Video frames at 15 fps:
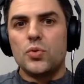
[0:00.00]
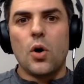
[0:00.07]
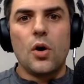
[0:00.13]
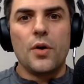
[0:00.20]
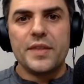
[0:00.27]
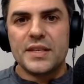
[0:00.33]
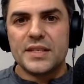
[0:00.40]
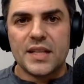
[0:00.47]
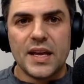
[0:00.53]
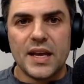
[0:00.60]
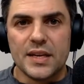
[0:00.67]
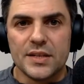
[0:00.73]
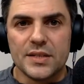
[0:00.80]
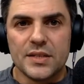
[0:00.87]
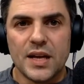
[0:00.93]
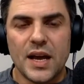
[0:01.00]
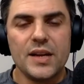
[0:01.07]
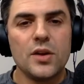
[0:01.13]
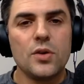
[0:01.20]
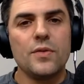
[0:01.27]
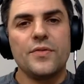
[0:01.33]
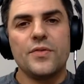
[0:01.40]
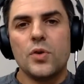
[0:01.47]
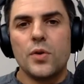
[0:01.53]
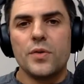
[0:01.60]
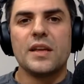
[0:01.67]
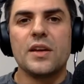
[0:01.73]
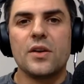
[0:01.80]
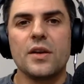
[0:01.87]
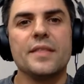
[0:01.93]
all these things. I know if you go on
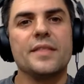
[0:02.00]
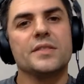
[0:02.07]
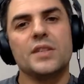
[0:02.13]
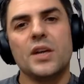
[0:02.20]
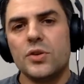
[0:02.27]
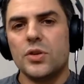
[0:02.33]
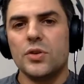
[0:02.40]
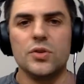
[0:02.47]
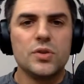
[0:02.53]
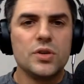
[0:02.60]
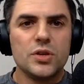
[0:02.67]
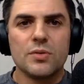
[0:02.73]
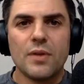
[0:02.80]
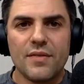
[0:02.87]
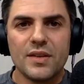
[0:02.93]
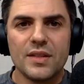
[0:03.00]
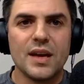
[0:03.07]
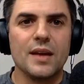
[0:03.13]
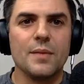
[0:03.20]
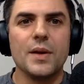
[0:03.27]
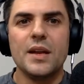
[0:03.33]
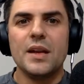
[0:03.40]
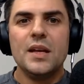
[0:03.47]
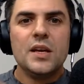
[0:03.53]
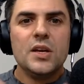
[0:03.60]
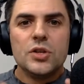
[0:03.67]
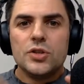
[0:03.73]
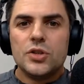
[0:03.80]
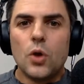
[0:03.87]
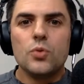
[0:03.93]
the internet, they'll tell you you can do everything, but
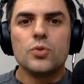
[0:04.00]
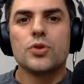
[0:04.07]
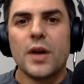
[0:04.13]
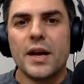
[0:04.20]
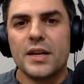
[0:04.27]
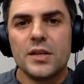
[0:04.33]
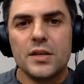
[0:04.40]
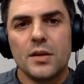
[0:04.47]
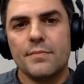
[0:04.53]
don't try to.